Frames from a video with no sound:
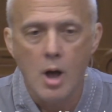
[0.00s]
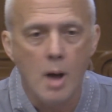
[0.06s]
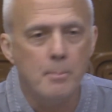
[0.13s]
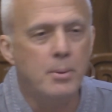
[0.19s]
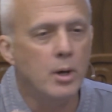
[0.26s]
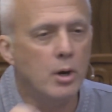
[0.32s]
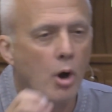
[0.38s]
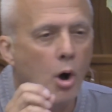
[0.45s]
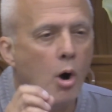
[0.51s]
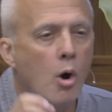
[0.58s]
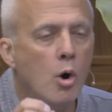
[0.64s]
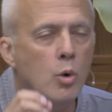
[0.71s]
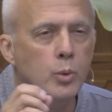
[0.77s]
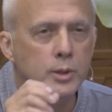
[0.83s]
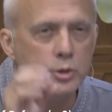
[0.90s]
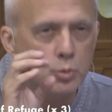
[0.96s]
but
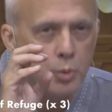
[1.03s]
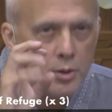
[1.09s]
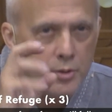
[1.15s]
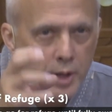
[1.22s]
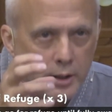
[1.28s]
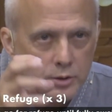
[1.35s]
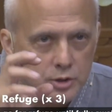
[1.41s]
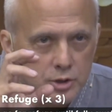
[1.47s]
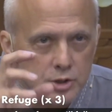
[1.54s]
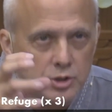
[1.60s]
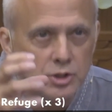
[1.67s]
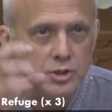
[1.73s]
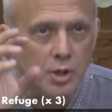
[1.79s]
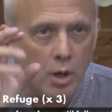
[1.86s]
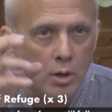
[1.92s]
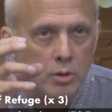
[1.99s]
always with a
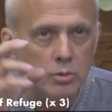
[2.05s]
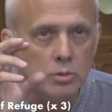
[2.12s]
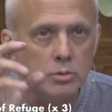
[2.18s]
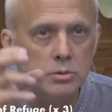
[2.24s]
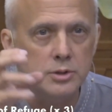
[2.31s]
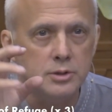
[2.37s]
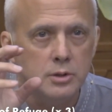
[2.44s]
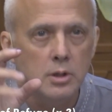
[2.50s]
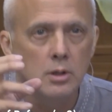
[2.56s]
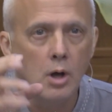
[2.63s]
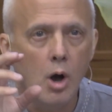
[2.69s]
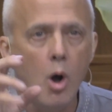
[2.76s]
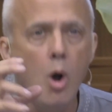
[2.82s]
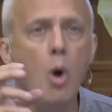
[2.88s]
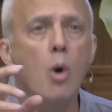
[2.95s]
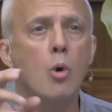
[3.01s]
subtle
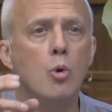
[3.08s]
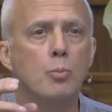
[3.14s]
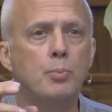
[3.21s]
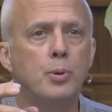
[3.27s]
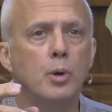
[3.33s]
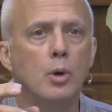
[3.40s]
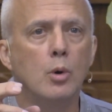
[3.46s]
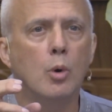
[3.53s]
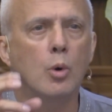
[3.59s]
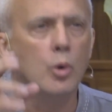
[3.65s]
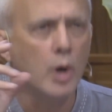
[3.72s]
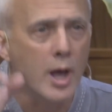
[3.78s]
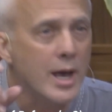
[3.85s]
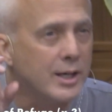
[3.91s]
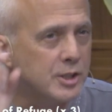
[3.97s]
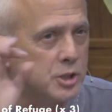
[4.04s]
hope or
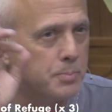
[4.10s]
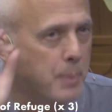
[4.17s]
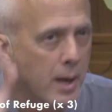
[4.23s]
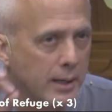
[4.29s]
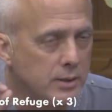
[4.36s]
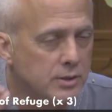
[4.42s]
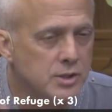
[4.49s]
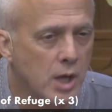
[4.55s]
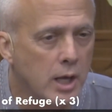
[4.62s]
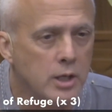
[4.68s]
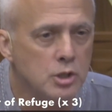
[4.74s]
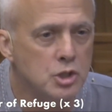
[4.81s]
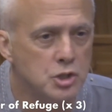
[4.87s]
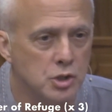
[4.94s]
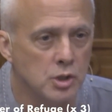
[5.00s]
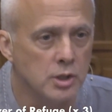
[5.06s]

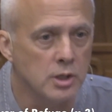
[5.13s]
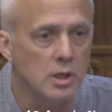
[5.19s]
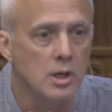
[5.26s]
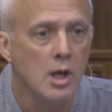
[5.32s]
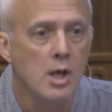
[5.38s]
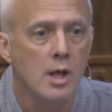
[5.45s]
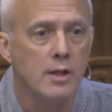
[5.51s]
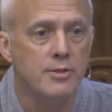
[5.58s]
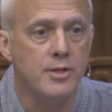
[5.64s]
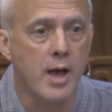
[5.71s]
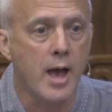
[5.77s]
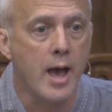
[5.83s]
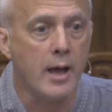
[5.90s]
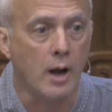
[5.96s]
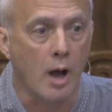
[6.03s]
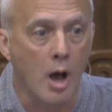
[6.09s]
expectation
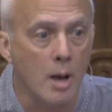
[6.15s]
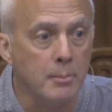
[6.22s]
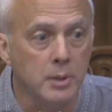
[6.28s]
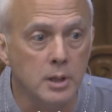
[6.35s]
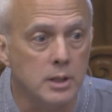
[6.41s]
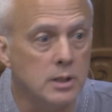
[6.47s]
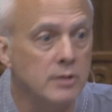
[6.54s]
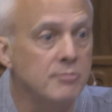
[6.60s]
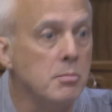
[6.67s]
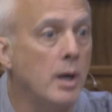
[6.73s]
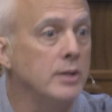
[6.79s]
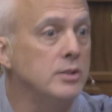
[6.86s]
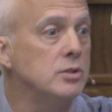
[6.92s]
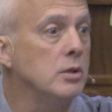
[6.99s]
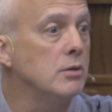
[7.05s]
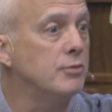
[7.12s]
that I'm going to give
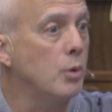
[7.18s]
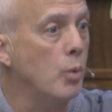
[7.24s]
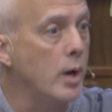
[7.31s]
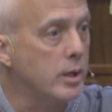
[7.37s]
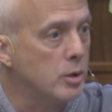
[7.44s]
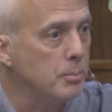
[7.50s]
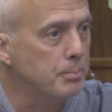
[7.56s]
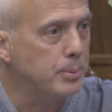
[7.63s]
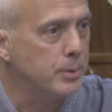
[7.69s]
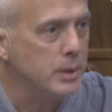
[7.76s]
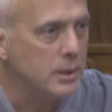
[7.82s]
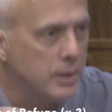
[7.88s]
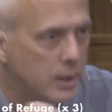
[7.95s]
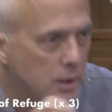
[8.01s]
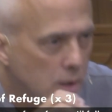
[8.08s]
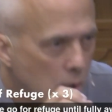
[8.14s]
myself away
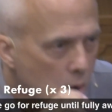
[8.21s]
completely,